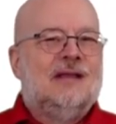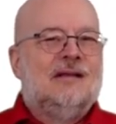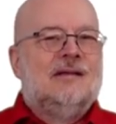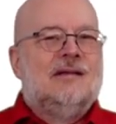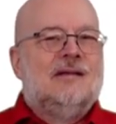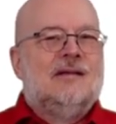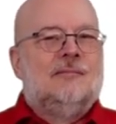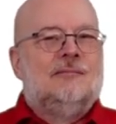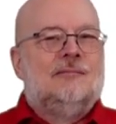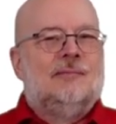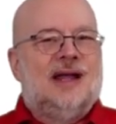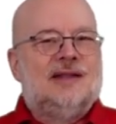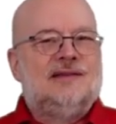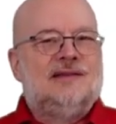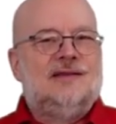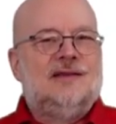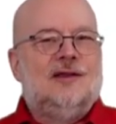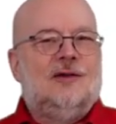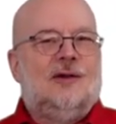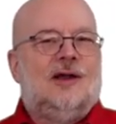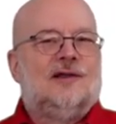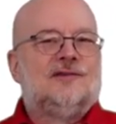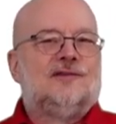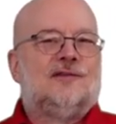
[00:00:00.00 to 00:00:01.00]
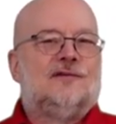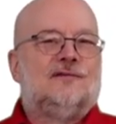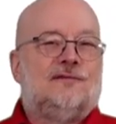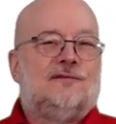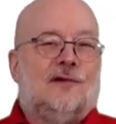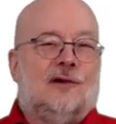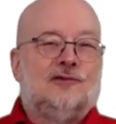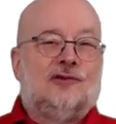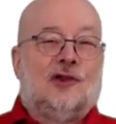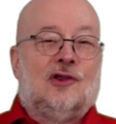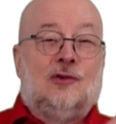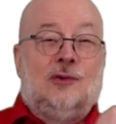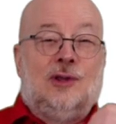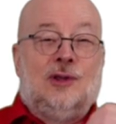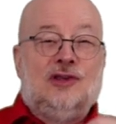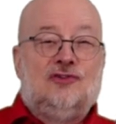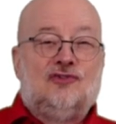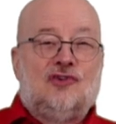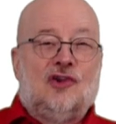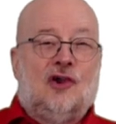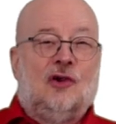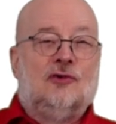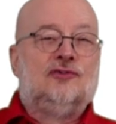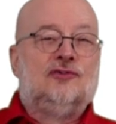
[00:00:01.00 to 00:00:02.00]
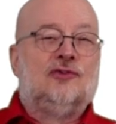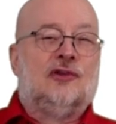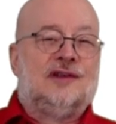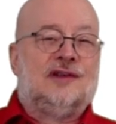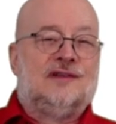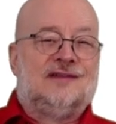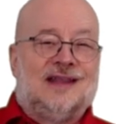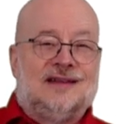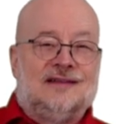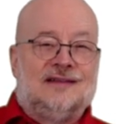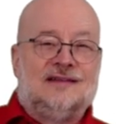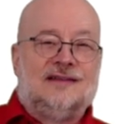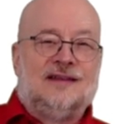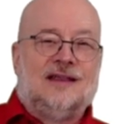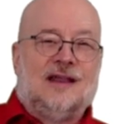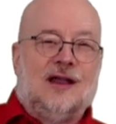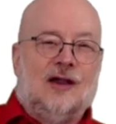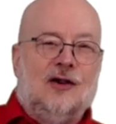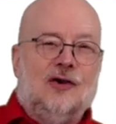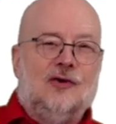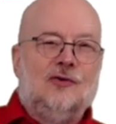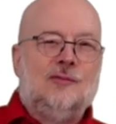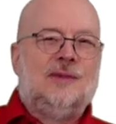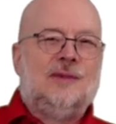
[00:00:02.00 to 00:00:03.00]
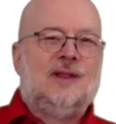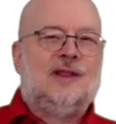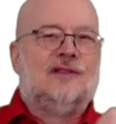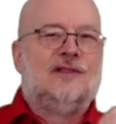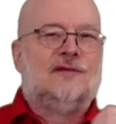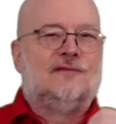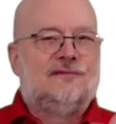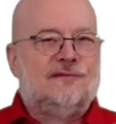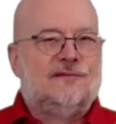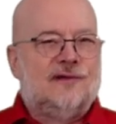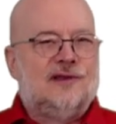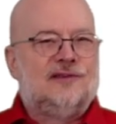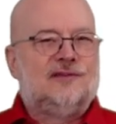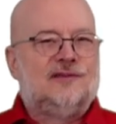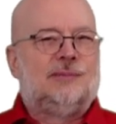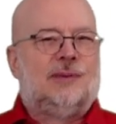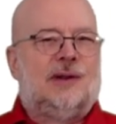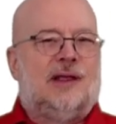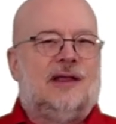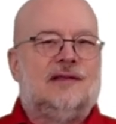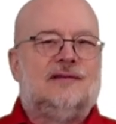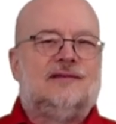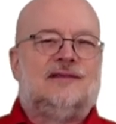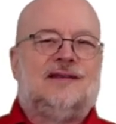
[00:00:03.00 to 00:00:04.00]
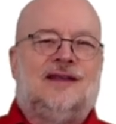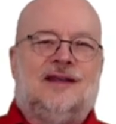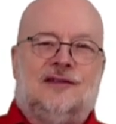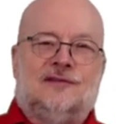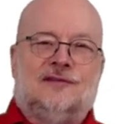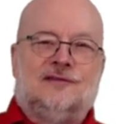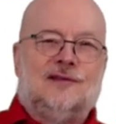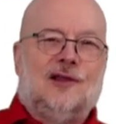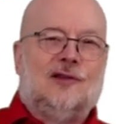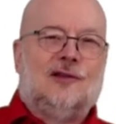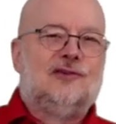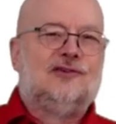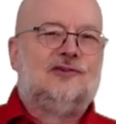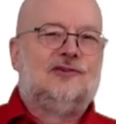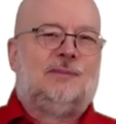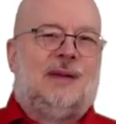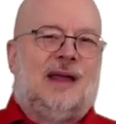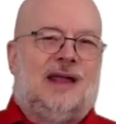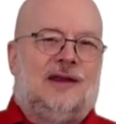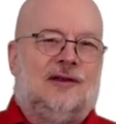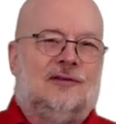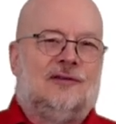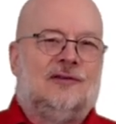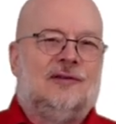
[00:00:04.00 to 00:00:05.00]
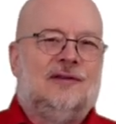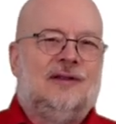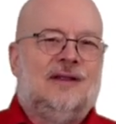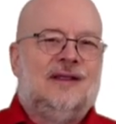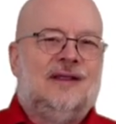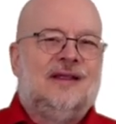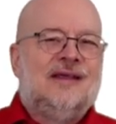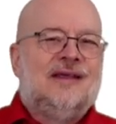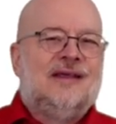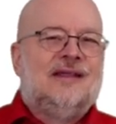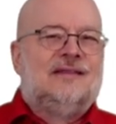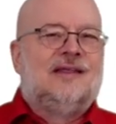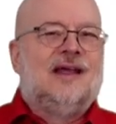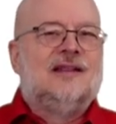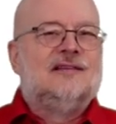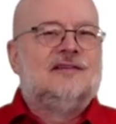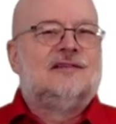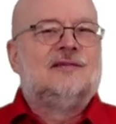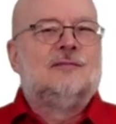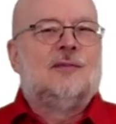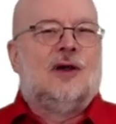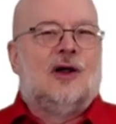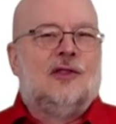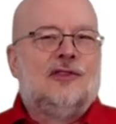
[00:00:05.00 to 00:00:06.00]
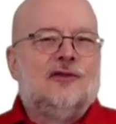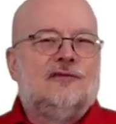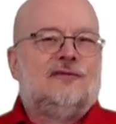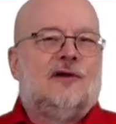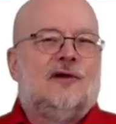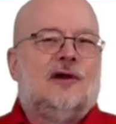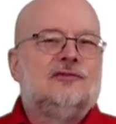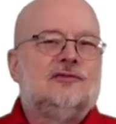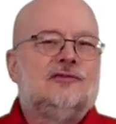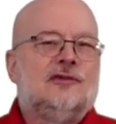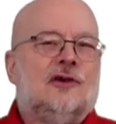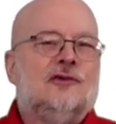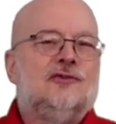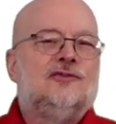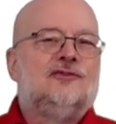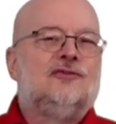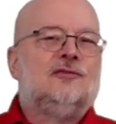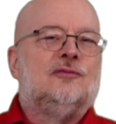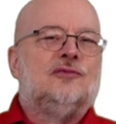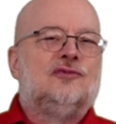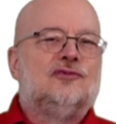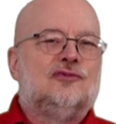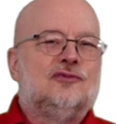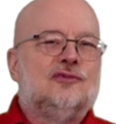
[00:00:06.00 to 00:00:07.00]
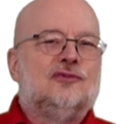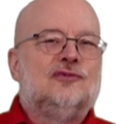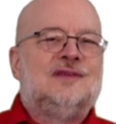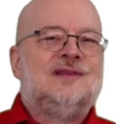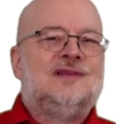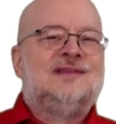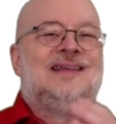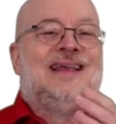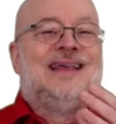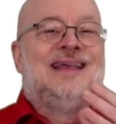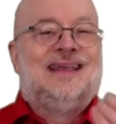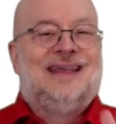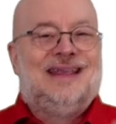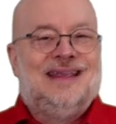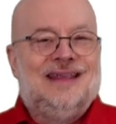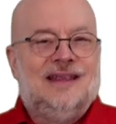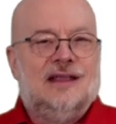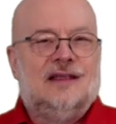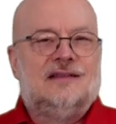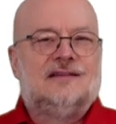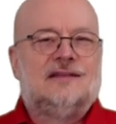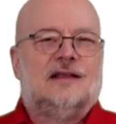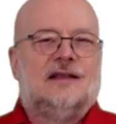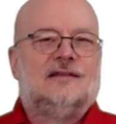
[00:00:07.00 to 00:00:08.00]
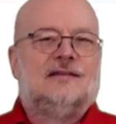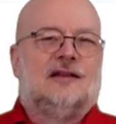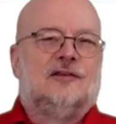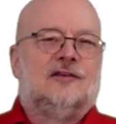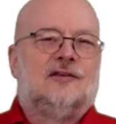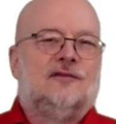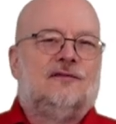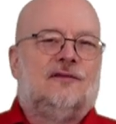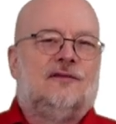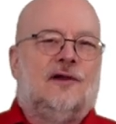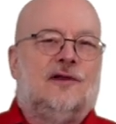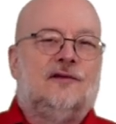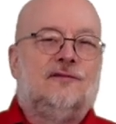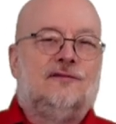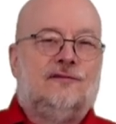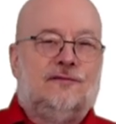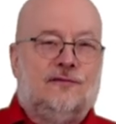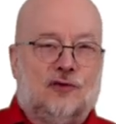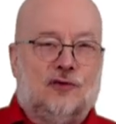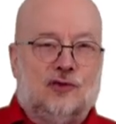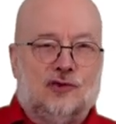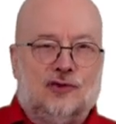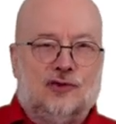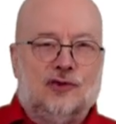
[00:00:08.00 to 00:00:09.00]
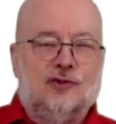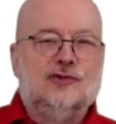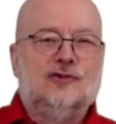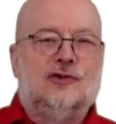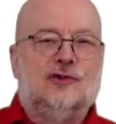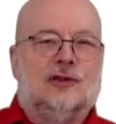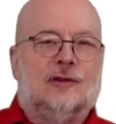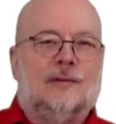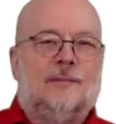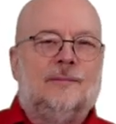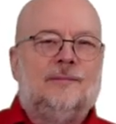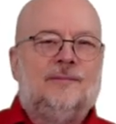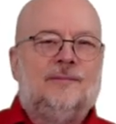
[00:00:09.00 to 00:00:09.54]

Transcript: Matteo has the photo he chose on his entity home in the first place in his knowledge panel, then some other photos from sources he has identified for Google.